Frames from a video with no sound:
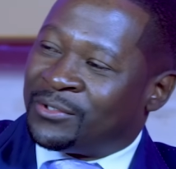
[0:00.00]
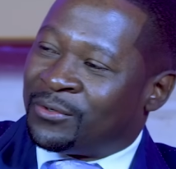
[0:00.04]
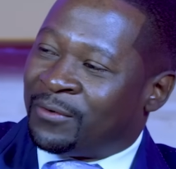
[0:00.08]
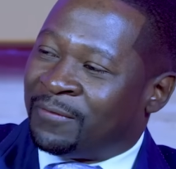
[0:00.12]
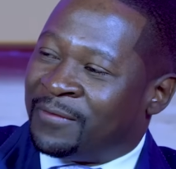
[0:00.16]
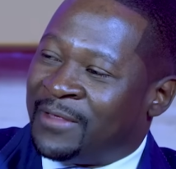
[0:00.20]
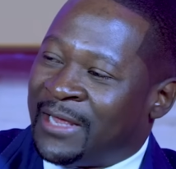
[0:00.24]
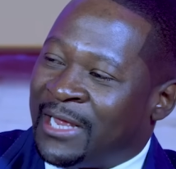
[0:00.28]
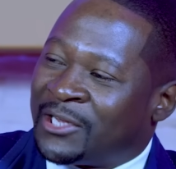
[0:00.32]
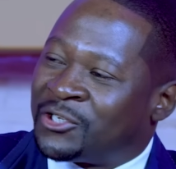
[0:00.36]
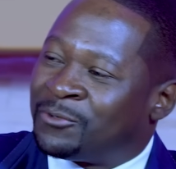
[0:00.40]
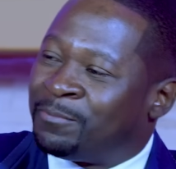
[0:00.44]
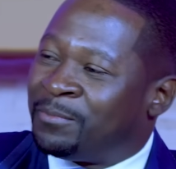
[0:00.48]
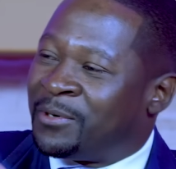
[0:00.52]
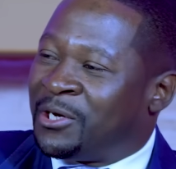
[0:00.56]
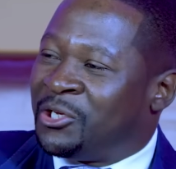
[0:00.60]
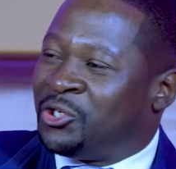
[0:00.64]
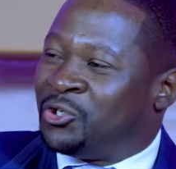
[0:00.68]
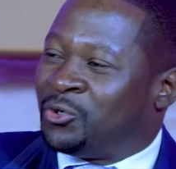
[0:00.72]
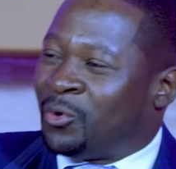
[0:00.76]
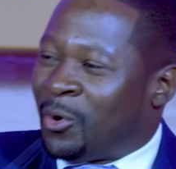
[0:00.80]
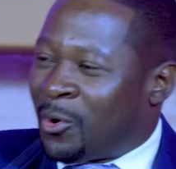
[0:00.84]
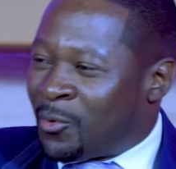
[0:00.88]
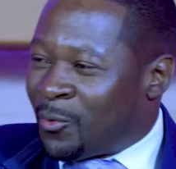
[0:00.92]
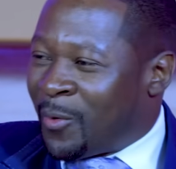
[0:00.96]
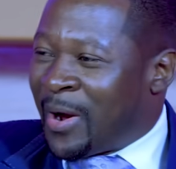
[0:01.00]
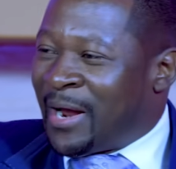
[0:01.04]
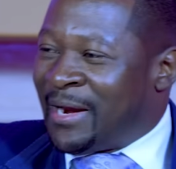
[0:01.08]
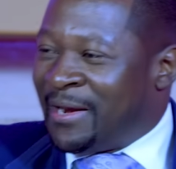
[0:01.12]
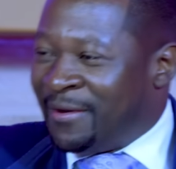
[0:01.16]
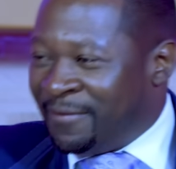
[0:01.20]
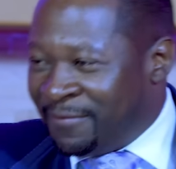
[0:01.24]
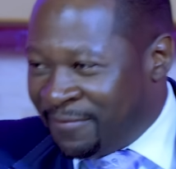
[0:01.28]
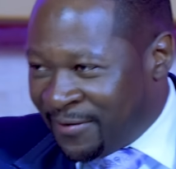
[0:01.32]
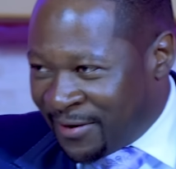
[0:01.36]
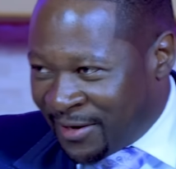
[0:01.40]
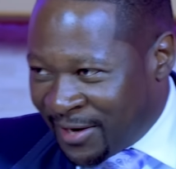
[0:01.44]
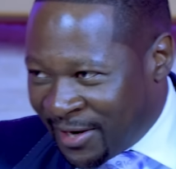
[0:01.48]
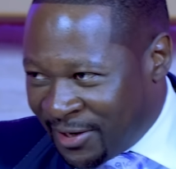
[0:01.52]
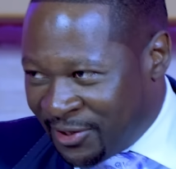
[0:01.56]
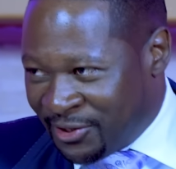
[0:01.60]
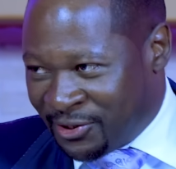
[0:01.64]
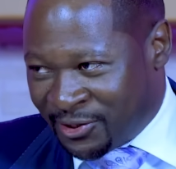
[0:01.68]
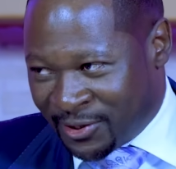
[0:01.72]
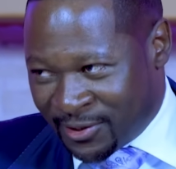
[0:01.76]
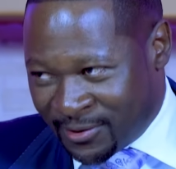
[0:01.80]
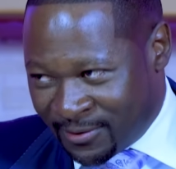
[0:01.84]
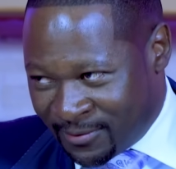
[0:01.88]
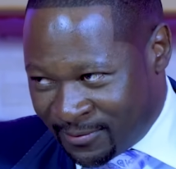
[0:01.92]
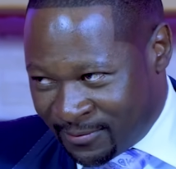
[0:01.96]
of their spiritual
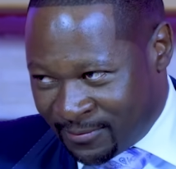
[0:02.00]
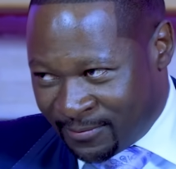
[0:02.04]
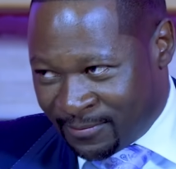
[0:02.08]
qualification.